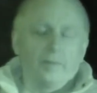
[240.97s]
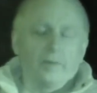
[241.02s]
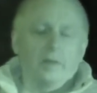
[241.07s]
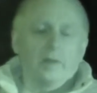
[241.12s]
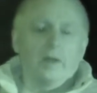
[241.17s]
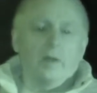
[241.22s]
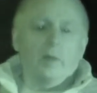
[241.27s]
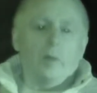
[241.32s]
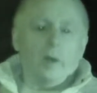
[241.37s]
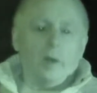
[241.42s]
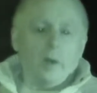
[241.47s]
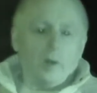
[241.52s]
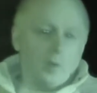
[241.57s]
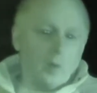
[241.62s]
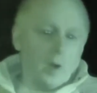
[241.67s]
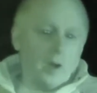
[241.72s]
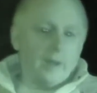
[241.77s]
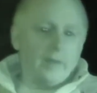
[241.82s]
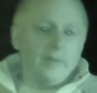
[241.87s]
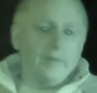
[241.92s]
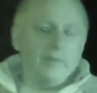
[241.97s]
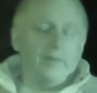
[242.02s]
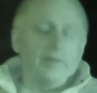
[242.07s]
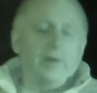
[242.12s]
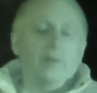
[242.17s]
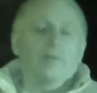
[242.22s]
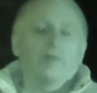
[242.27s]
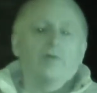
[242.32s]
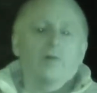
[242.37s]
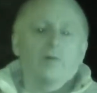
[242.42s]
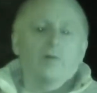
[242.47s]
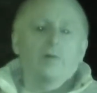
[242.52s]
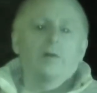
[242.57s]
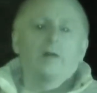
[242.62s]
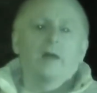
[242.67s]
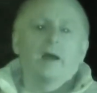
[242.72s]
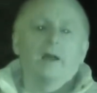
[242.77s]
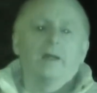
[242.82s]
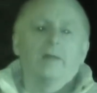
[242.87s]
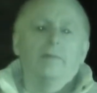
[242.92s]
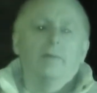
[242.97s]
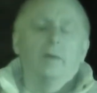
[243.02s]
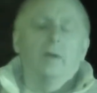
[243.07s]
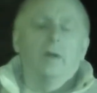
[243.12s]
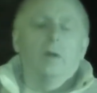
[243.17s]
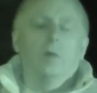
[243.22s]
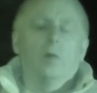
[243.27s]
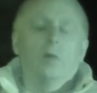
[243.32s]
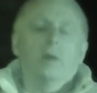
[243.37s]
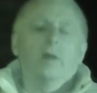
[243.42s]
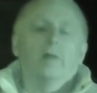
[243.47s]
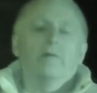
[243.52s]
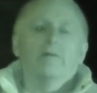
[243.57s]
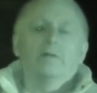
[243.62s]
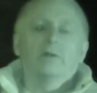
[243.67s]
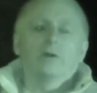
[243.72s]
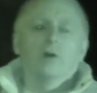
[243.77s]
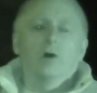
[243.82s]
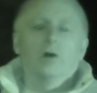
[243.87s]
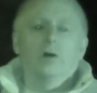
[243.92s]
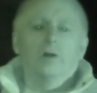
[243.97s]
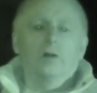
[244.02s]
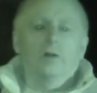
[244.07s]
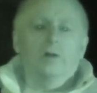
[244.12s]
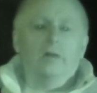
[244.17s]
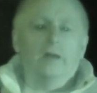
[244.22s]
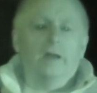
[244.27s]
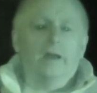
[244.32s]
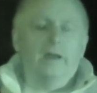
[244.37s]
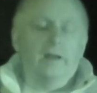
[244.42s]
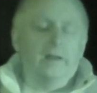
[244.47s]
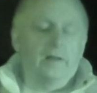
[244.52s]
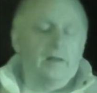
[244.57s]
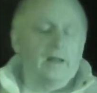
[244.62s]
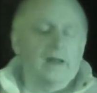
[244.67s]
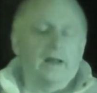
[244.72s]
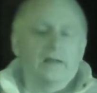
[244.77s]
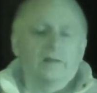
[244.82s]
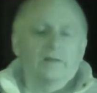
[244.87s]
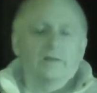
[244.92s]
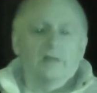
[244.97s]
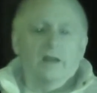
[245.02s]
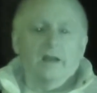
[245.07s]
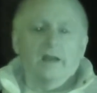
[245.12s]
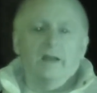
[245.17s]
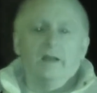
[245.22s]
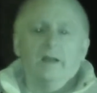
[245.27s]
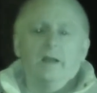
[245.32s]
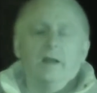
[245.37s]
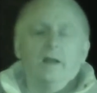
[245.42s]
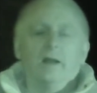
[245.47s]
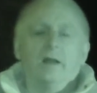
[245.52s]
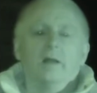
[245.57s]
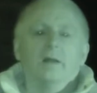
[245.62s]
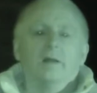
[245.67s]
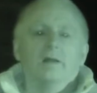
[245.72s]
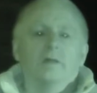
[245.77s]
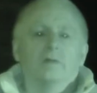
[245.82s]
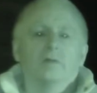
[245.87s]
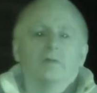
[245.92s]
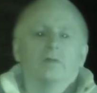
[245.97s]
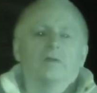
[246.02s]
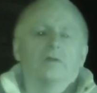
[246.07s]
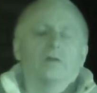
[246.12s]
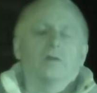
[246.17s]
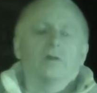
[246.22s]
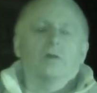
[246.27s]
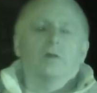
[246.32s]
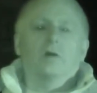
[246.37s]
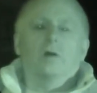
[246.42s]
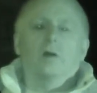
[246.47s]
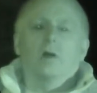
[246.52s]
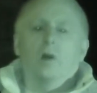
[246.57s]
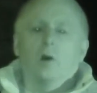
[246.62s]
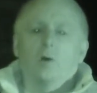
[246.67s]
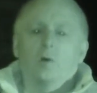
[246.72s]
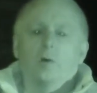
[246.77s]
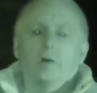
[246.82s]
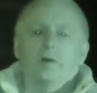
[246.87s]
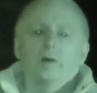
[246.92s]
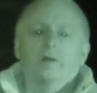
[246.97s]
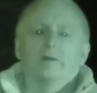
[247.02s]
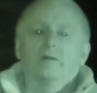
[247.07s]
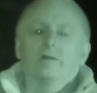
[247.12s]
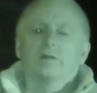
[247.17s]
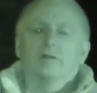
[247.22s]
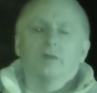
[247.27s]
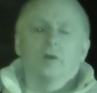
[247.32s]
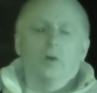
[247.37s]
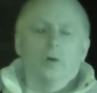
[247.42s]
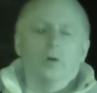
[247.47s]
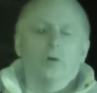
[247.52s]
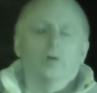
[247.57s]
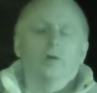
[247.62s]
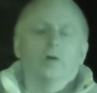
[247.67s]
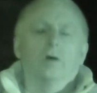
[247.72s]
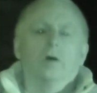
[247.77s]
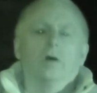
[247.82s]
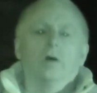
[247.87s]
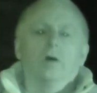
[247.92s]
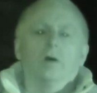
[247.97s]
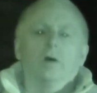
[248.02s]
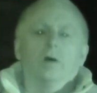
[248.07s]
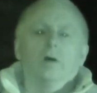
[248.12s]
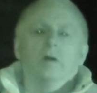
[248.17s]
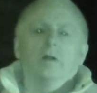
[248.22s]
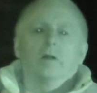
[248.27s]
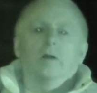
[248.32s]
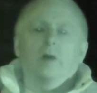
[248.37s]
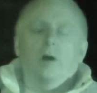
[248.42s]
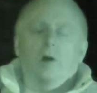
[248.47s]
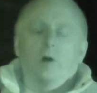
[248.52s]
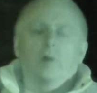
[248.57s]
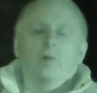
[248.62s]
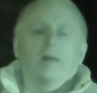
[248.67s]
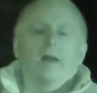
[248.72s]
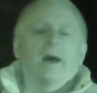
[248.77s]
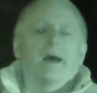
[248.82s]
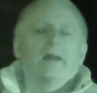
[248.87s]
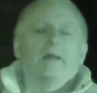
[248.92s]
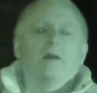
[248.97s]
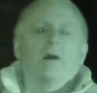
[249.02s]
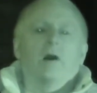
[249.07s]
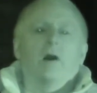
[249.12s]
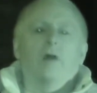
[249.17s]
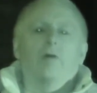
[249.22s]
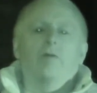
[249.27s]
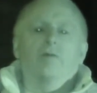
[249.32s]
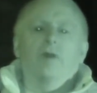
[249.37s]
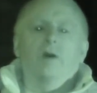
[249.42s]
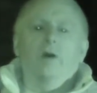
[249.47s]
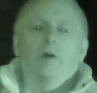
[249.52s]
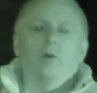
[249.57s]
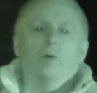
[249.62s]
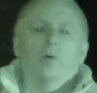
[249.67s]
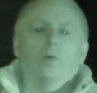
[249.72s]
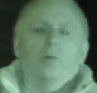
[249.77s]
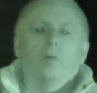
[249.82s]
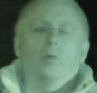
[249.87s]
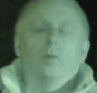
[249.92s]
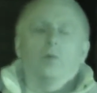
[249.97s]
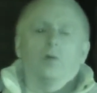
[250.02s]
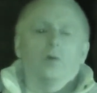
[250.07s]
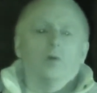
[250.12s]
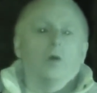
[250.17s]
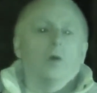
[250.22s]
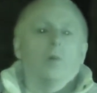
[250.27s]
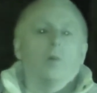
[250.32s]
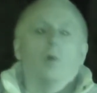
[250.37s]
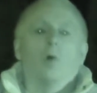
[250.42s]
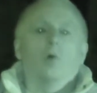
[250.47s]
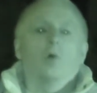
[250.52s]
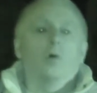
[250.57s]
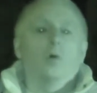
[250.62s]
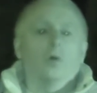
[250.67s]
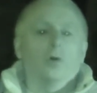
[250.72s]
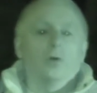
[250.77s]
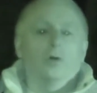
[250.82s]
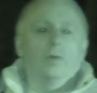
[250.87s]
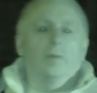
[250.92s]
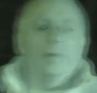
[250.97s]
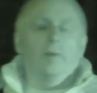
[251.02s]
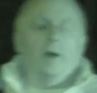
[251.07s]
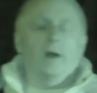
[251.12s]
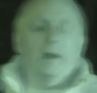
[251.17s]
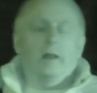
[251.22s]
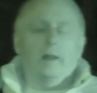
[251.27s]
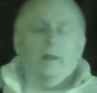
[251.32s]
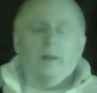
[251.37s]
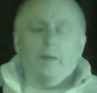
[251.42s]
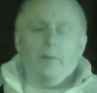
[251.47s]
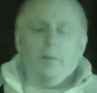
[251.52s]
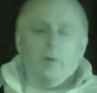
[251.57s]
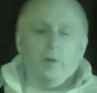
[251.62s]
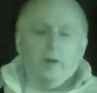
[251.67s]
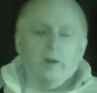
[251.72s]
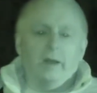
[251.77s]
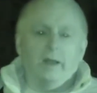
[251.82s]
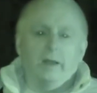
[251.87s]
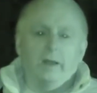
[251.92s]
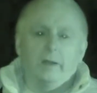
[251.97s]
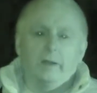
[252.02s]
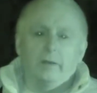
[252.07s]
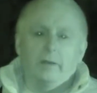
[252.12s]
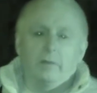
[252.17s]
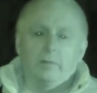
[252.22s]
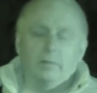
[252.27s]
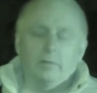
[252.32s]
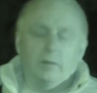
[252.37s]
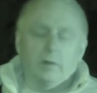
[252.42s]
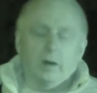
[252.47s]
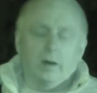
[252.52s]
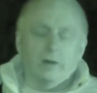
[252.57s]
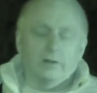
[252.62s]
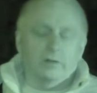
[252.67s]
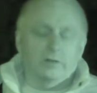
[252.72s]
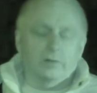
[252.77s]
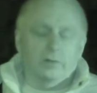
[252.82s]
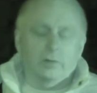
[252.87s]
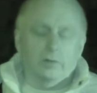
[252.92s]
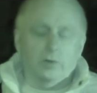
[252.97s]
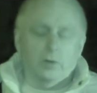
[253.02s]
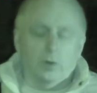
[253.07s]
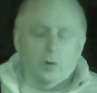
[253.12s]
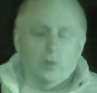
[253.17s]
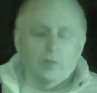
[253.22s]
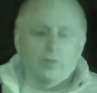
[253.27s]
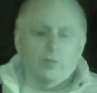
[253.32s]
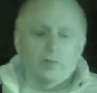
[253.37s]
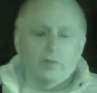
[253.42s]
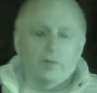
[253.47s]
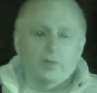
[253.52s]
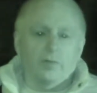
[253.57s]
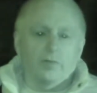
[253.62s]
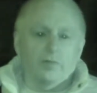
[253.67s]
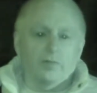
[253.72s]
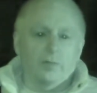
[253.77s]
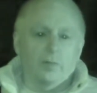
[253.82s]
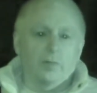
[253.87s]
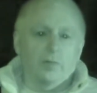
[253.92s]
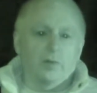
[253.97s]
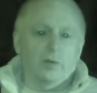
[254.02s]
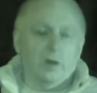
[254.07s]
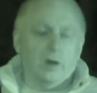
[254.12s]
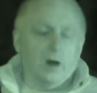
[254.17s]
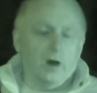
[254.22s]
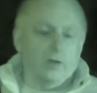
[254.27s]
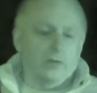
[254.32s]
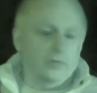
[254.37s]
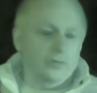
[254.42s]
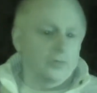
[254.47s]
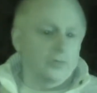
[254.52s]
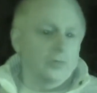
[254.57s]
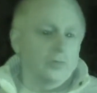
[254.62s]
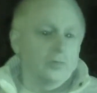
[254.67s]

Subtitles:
They went away, but the following day when they returned, they hear the lad say, "This was the cloak and this is the hood. The cold lad of Hylton will do no more good." And at that point he has gone from the castle.